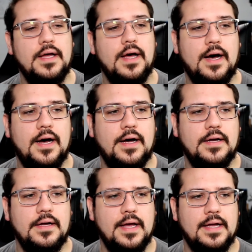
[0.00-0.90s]
Uh,
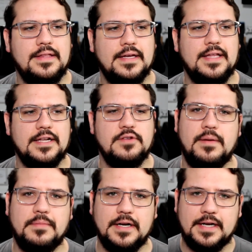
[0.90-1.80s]
and I think that's where
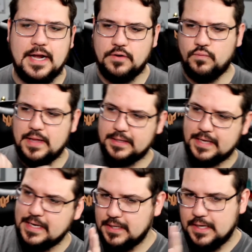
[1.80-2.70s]
I'm going to kind of
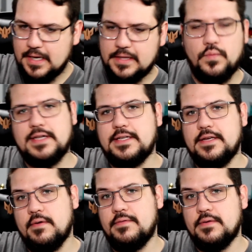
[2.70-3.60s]
relegate the whiskey
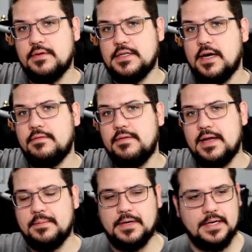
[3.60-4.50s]
review stuff, and
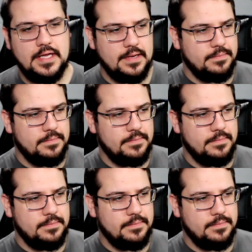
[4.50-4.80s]
I'm going to keep